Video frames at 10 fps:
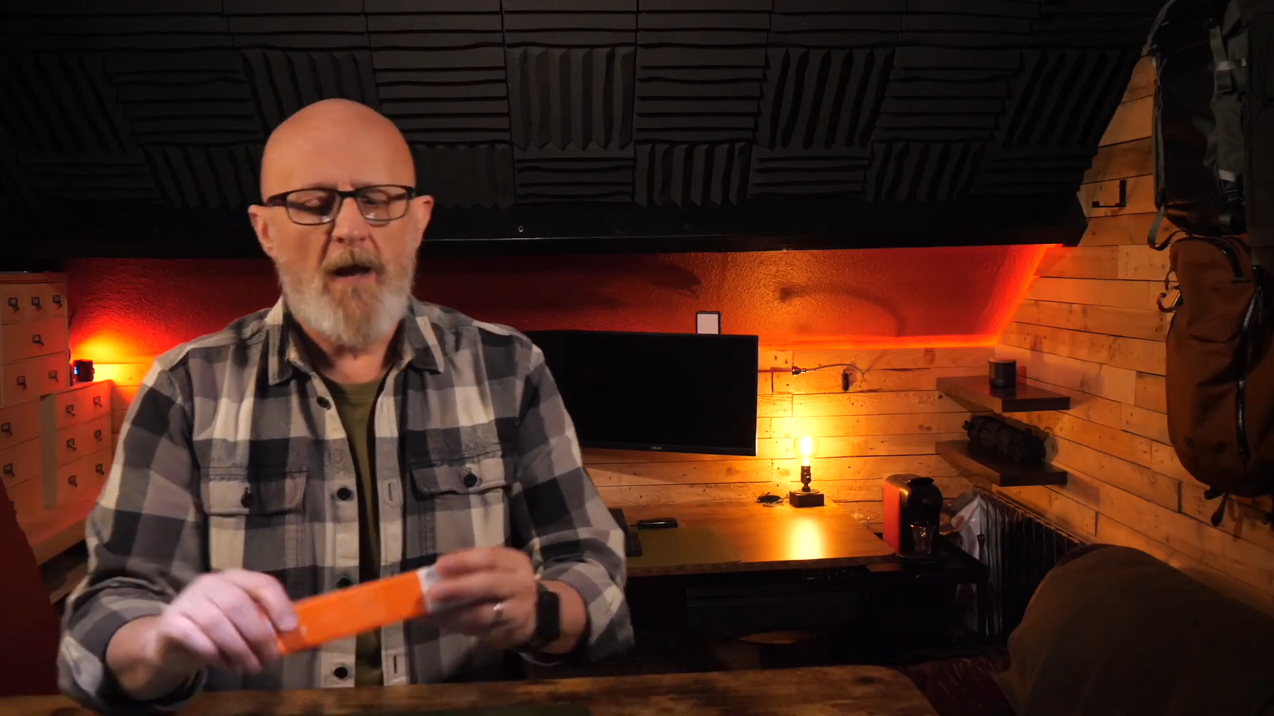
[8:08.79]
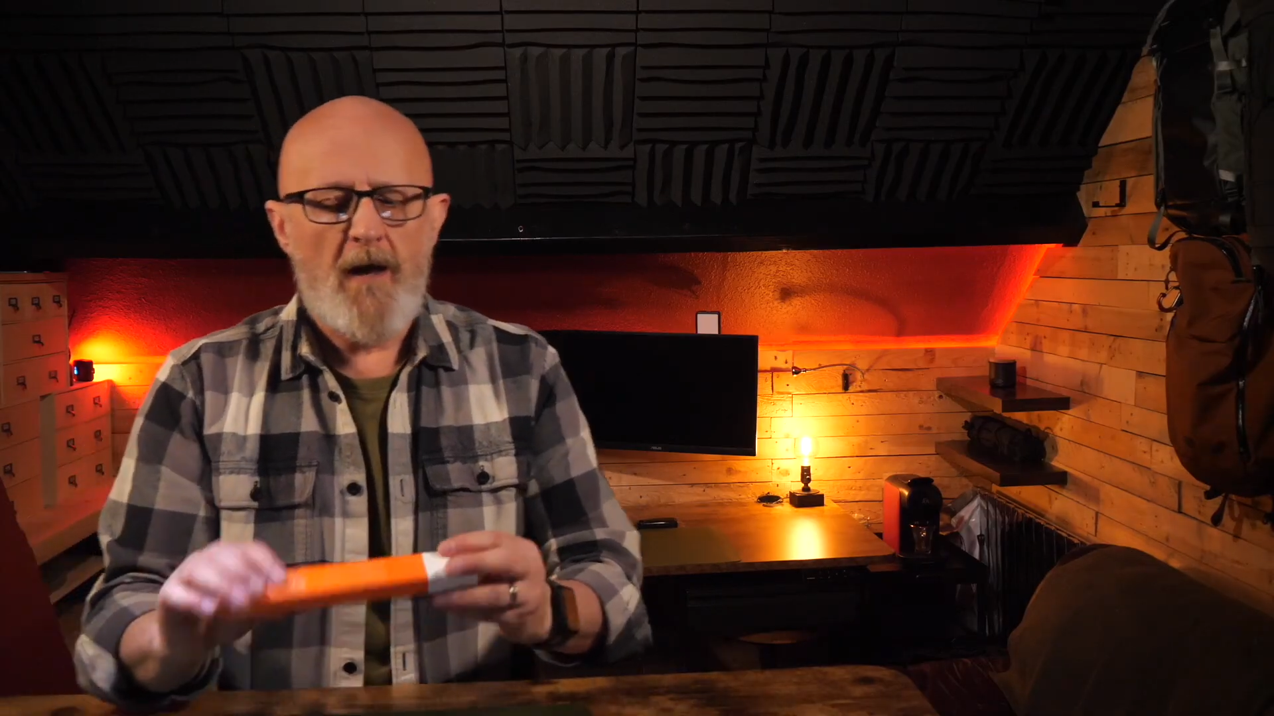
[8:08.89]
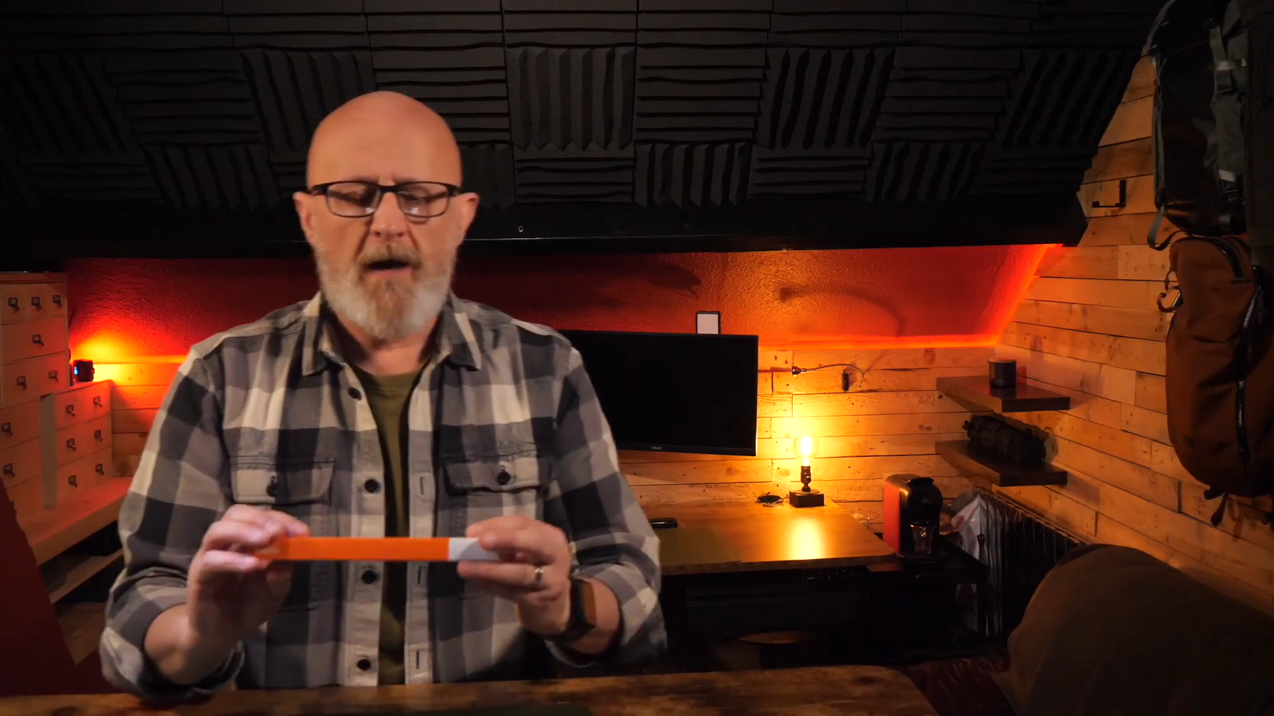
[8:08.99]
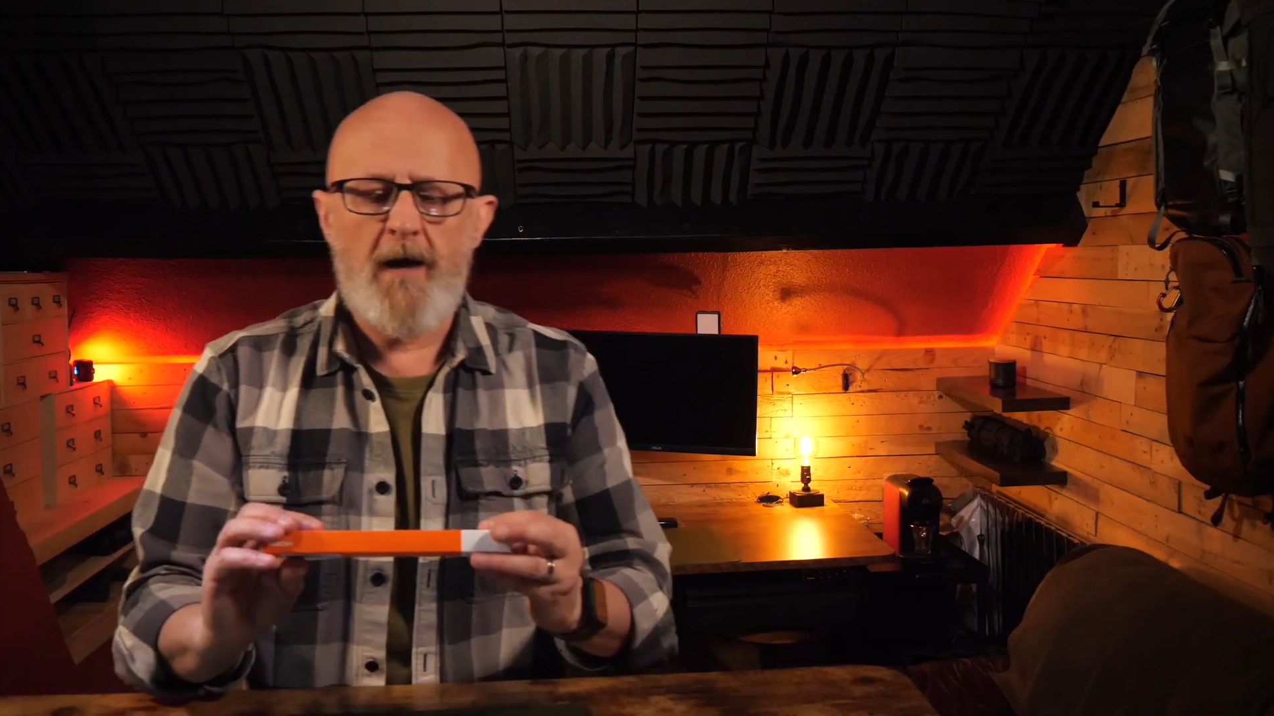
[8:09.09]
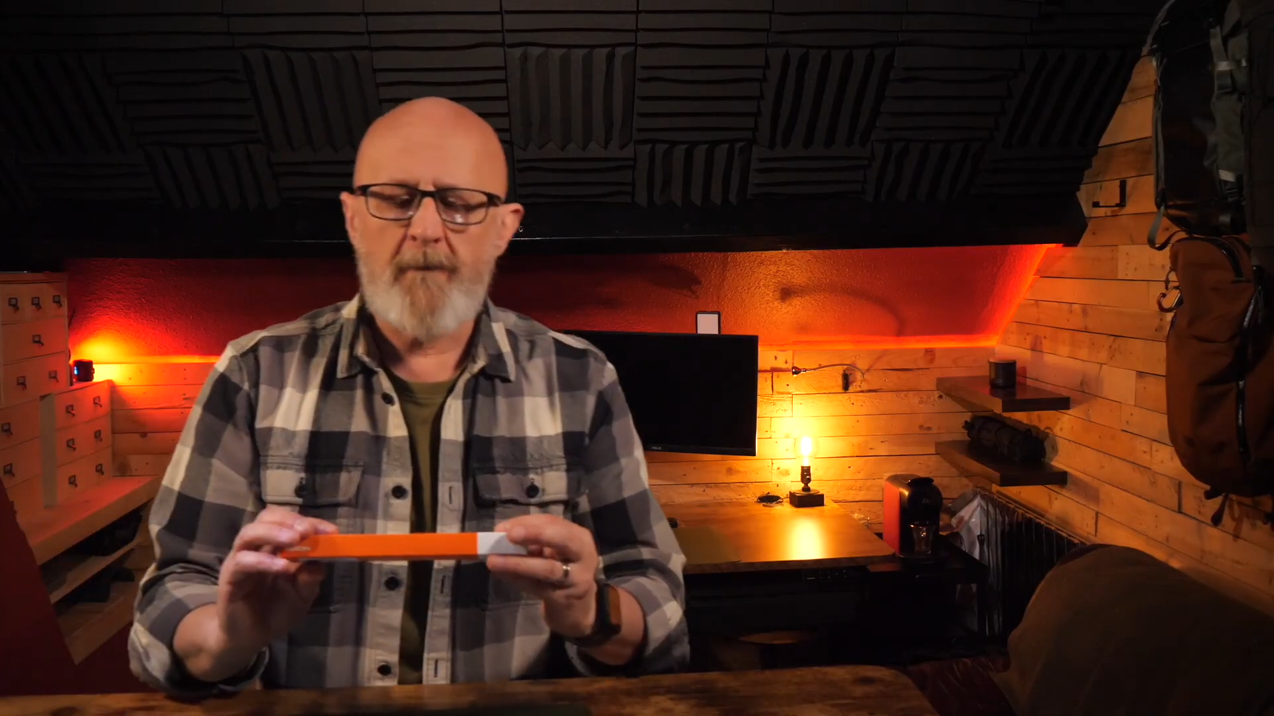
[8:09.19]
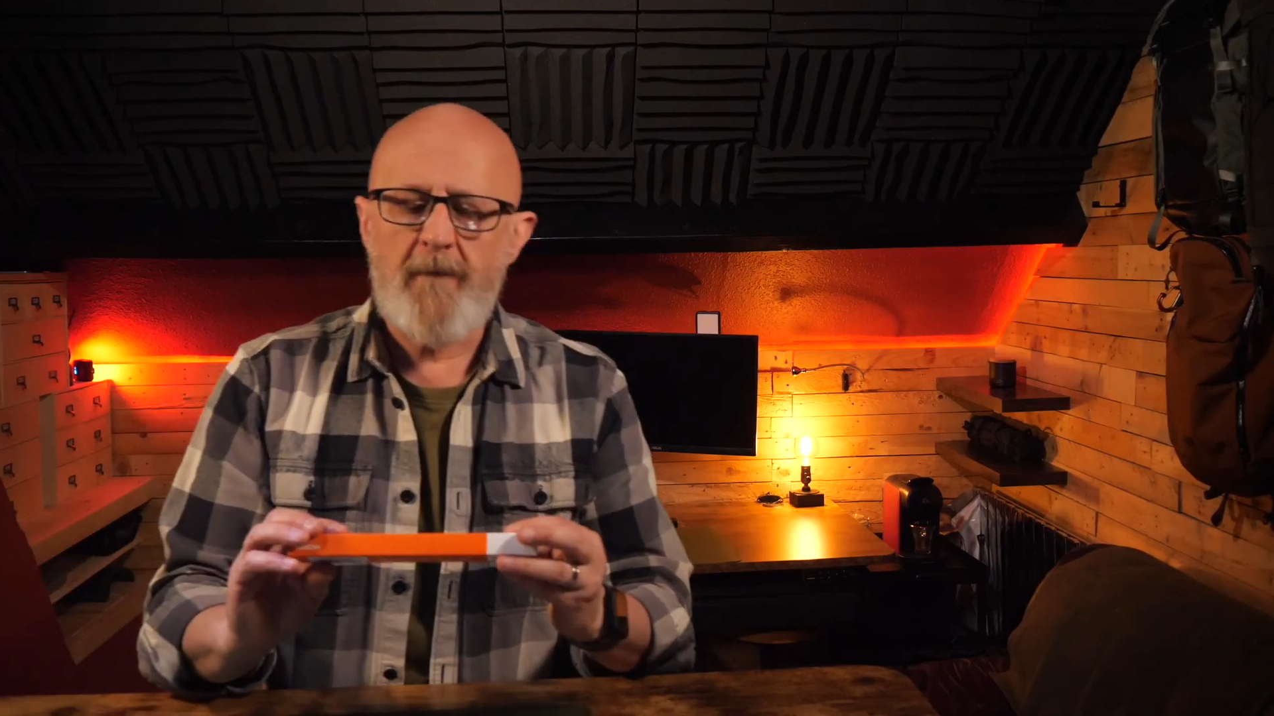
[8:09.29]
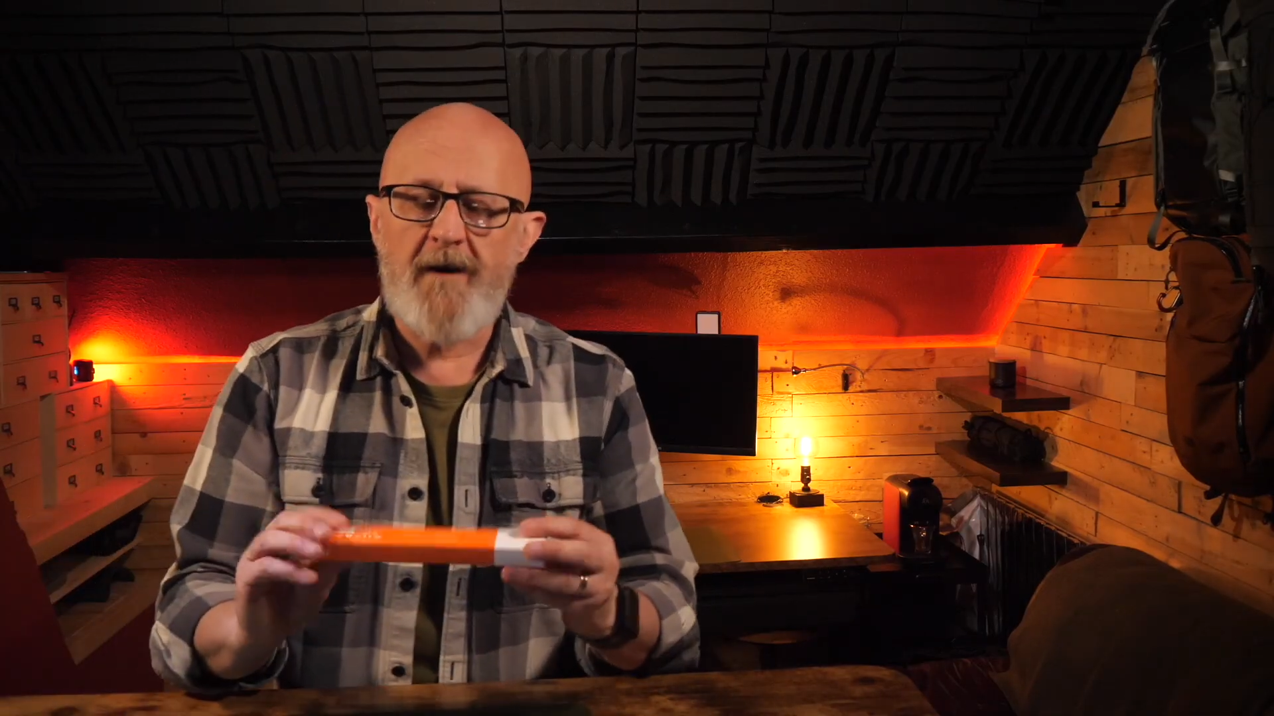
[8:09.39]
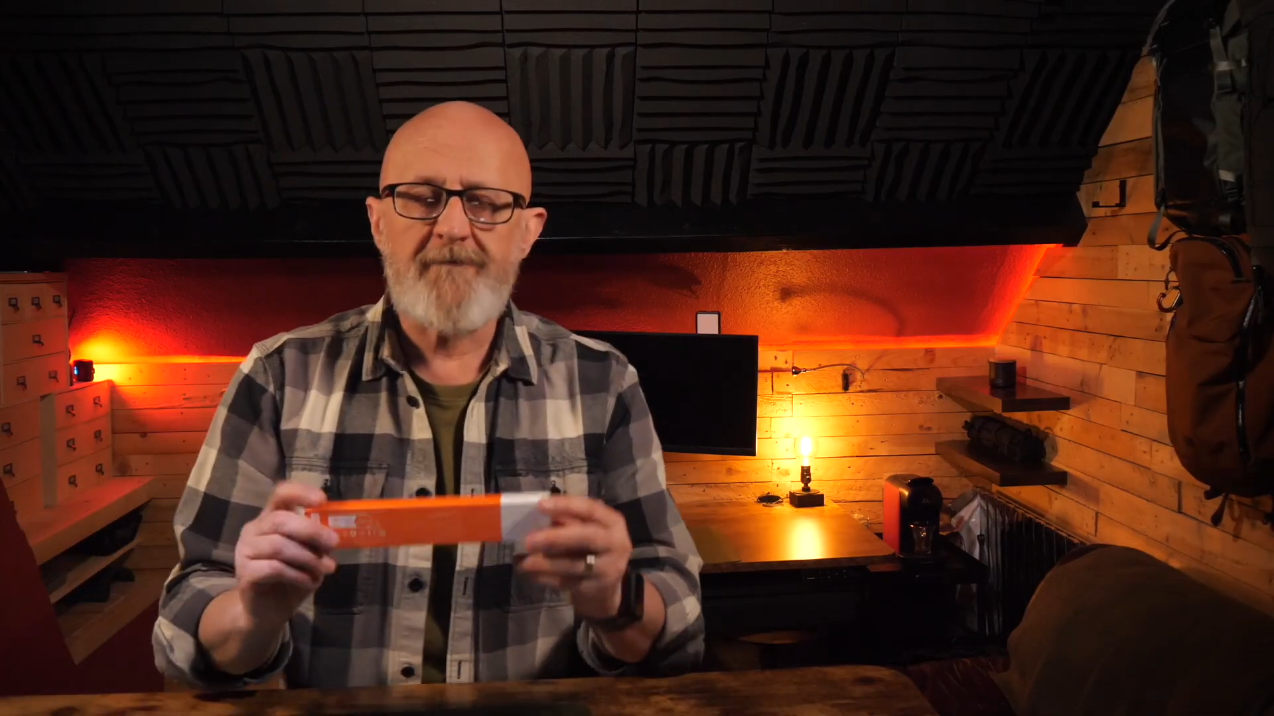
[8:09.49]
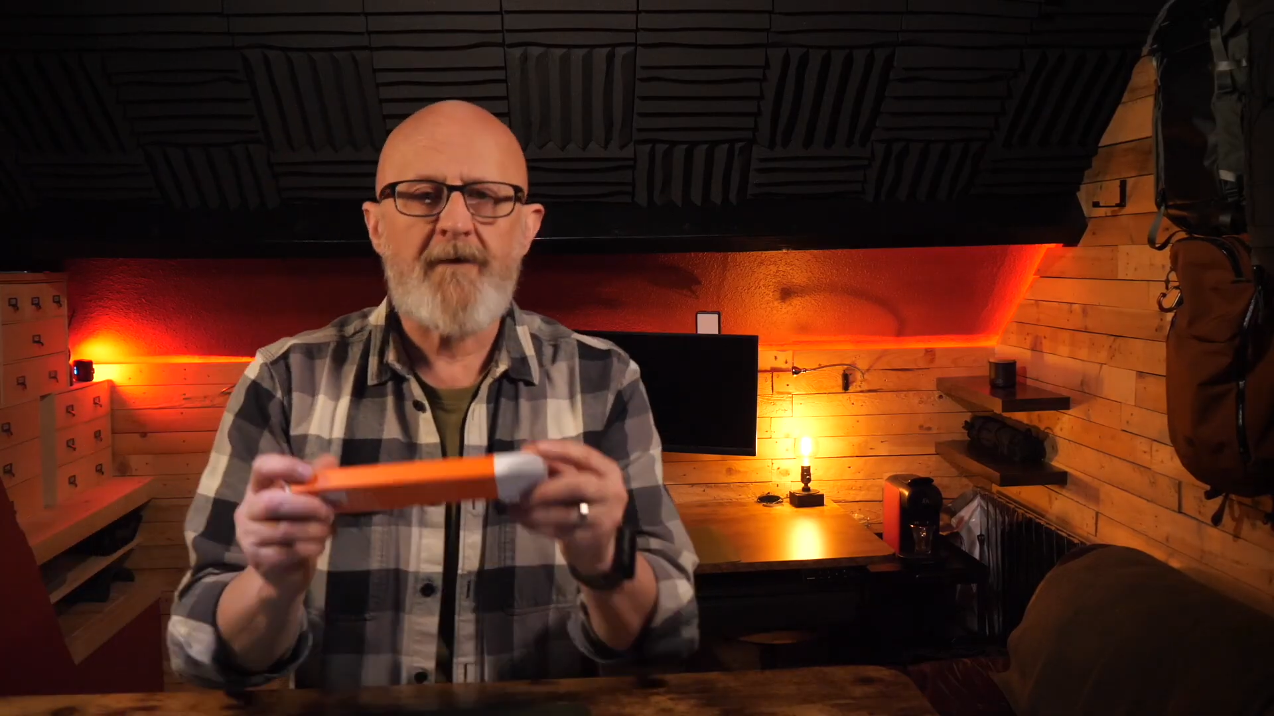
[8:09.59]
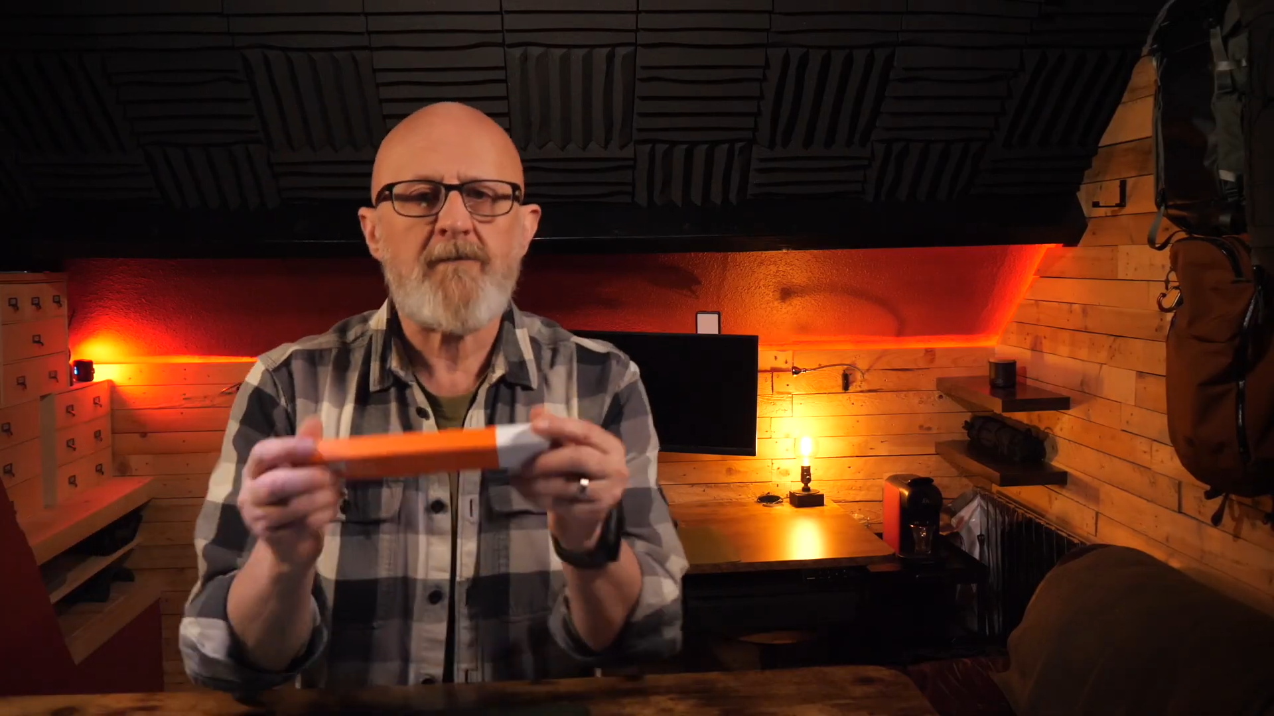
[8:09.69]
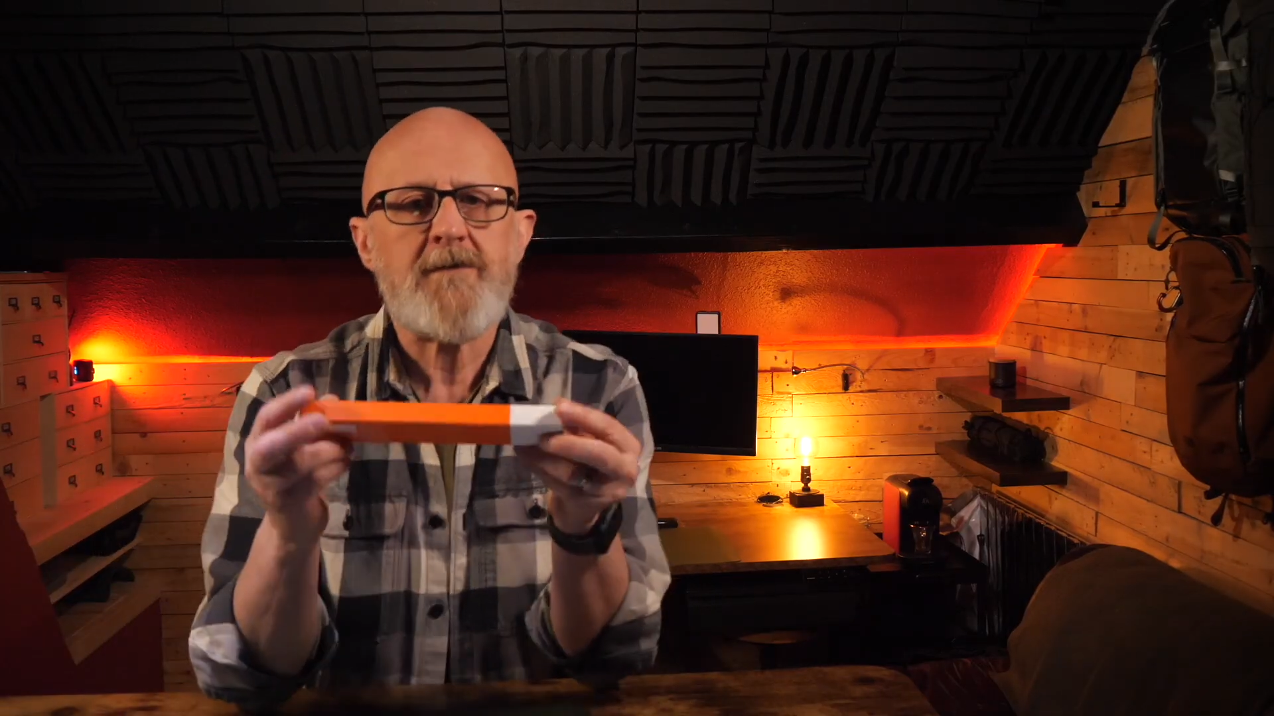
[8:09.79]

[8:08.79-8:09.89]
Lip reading: and I found